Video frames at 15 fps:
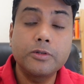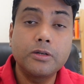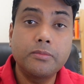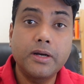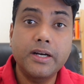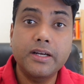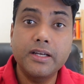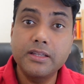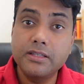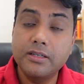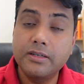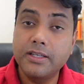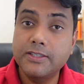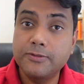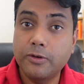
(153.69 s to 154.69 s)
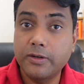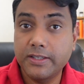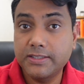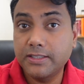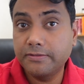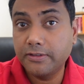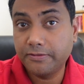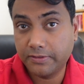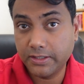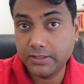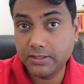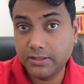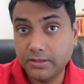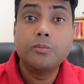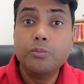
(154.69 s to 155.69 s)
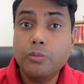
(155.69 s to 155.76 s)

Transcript: to America in 30s, 40s, and 50s.